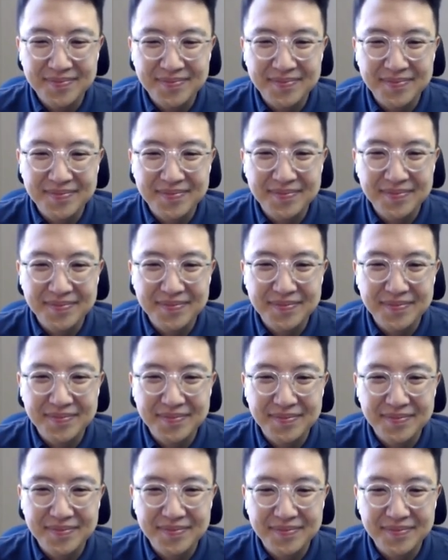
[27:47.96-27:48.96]

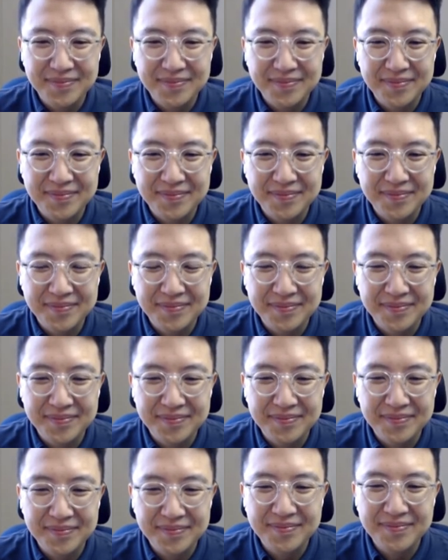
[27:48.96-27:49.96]

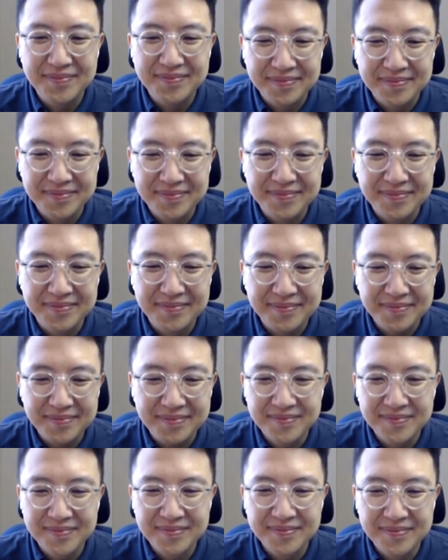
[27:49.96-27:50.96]

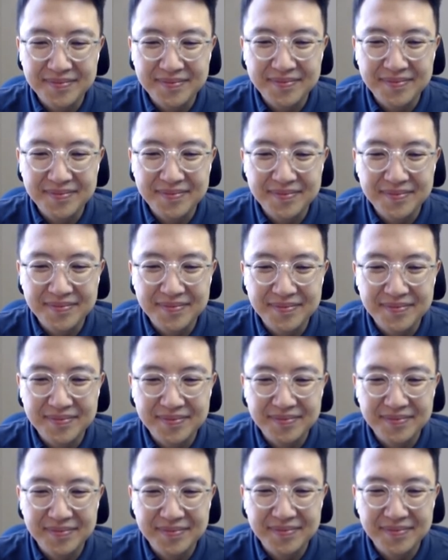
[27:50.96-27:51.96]
(silent)